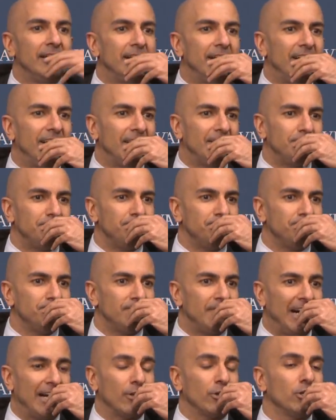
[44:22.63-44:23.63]
Um,
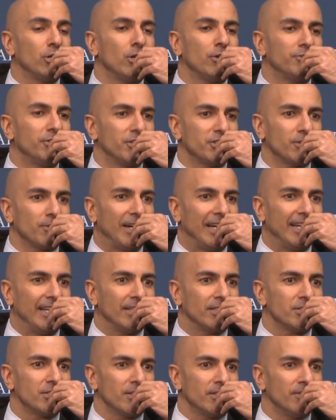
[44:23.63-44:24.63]
I don't know if there's a right
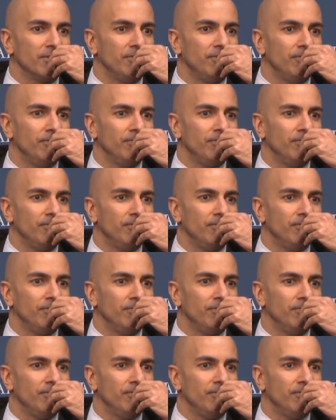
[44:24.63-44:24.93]
answer.